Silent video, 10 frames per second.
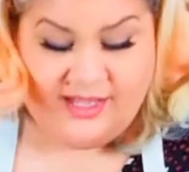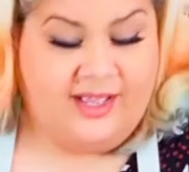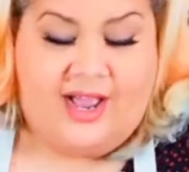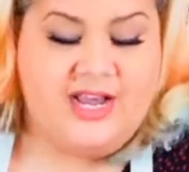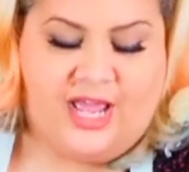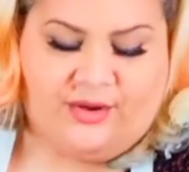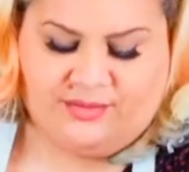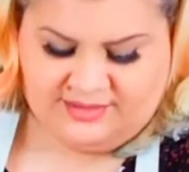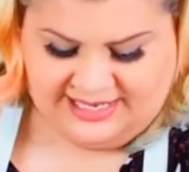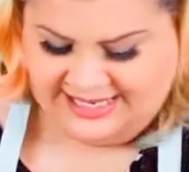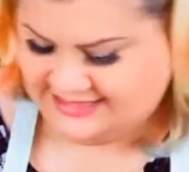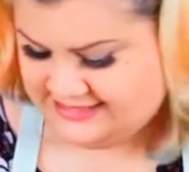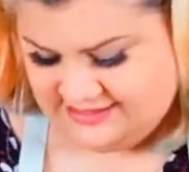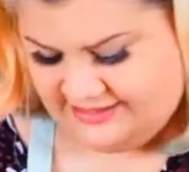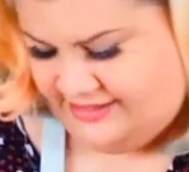I know, I get
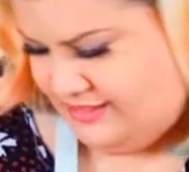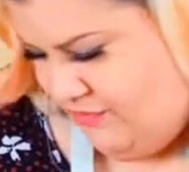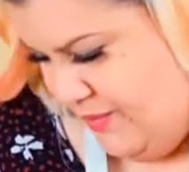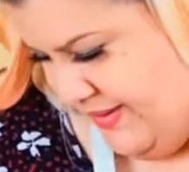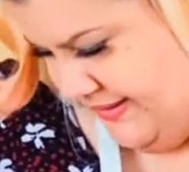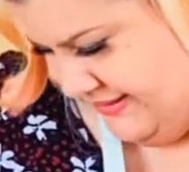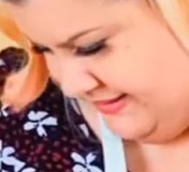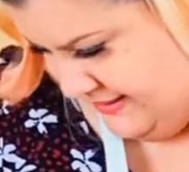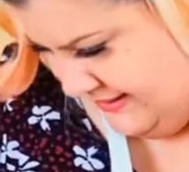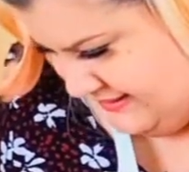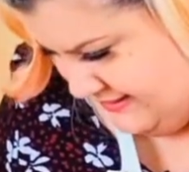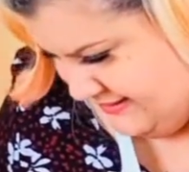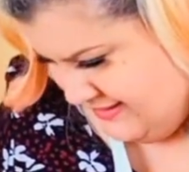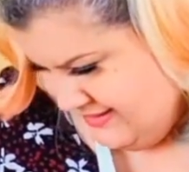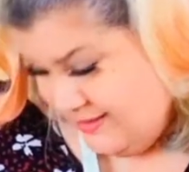excited over burgers.
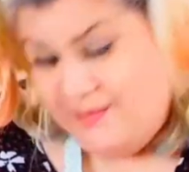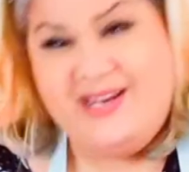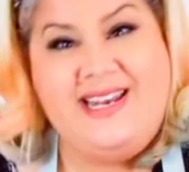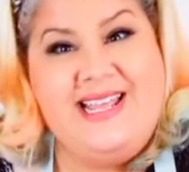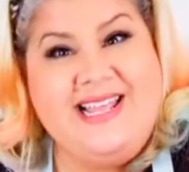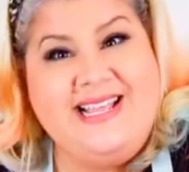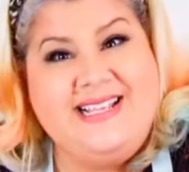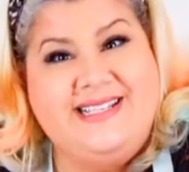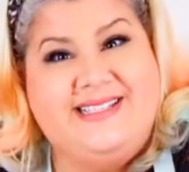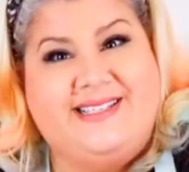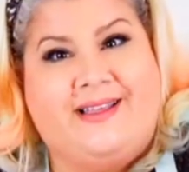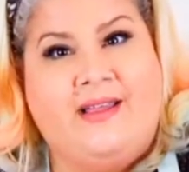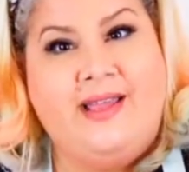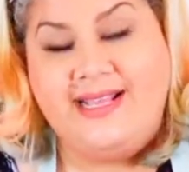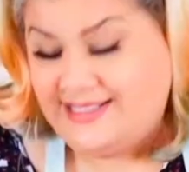But it is.
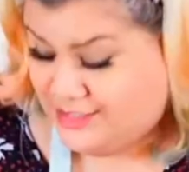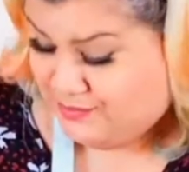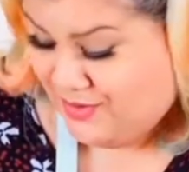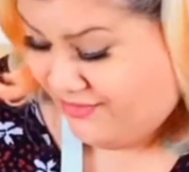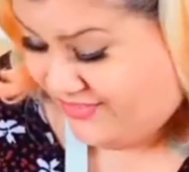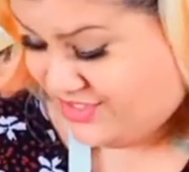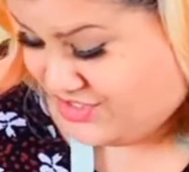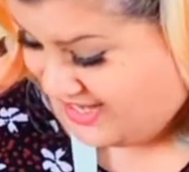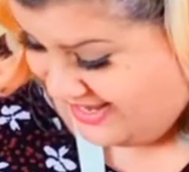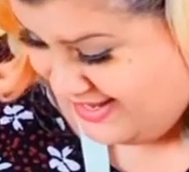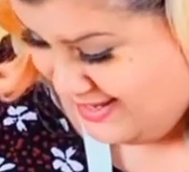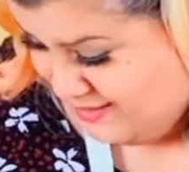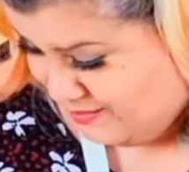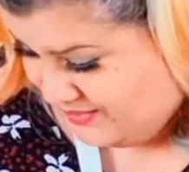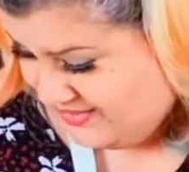It's such a perfect
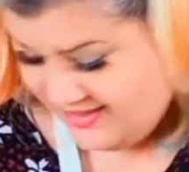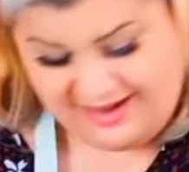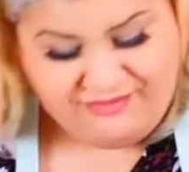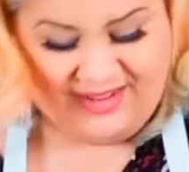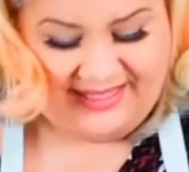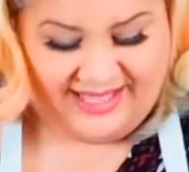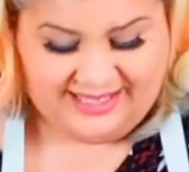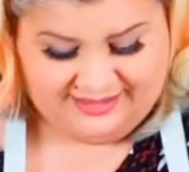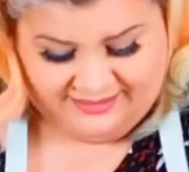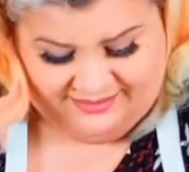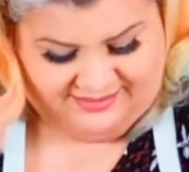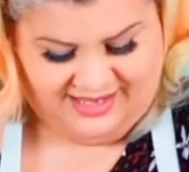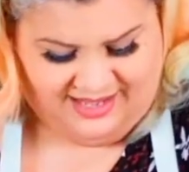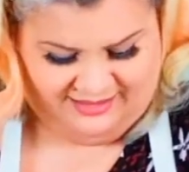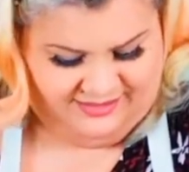shape and everything.
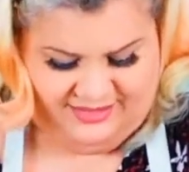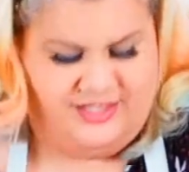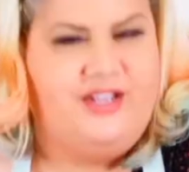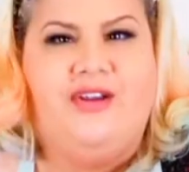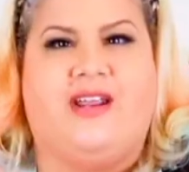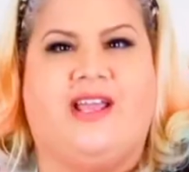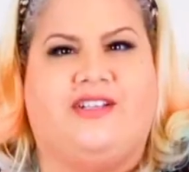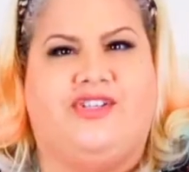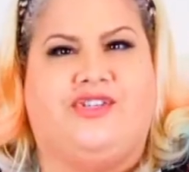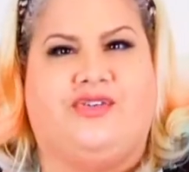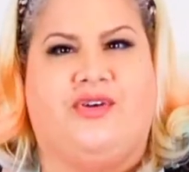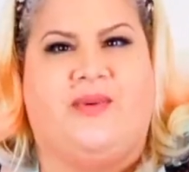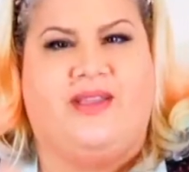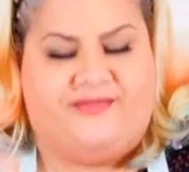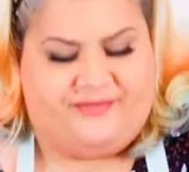You got to catch your joy
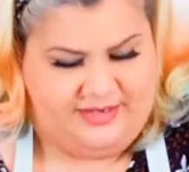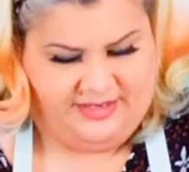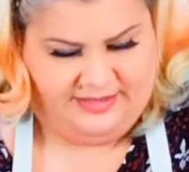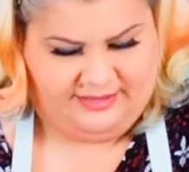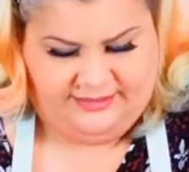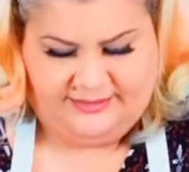where you find it.